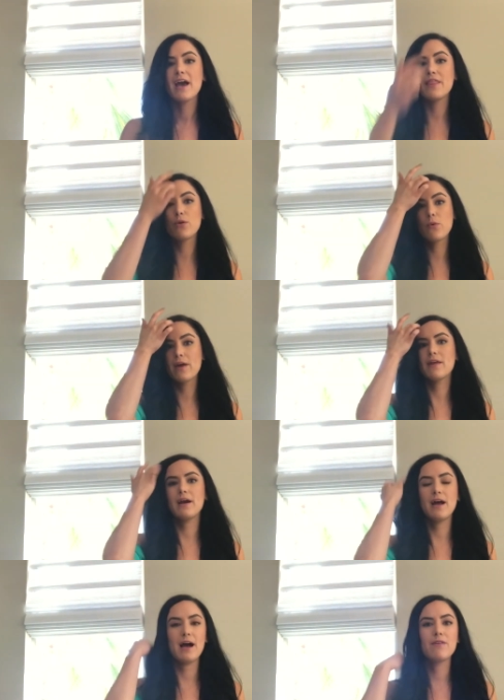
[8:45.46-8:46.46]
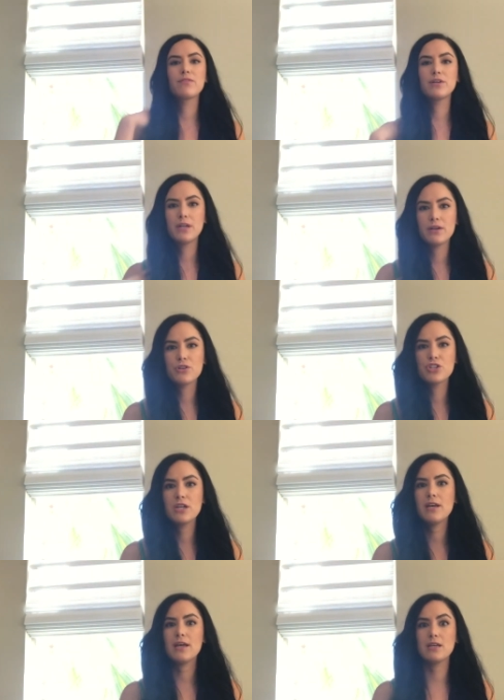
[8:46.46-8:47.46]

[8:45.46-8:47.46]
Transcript: and the way that I have good energy